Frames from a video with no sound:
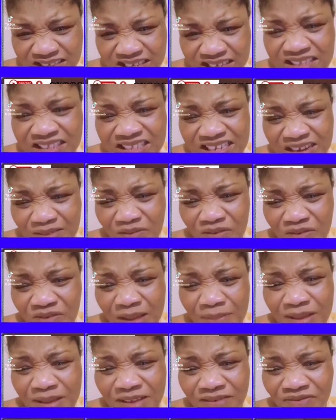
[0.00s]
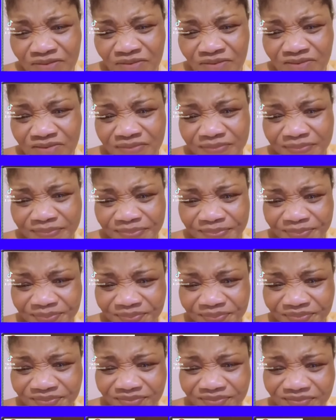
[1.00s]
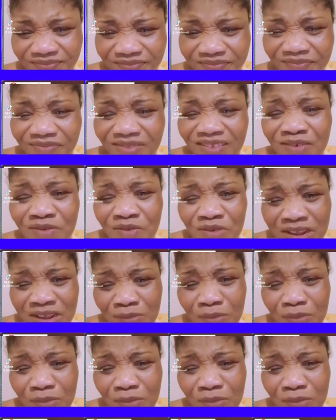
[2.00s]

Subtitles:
Yes, I won't abeku. Mo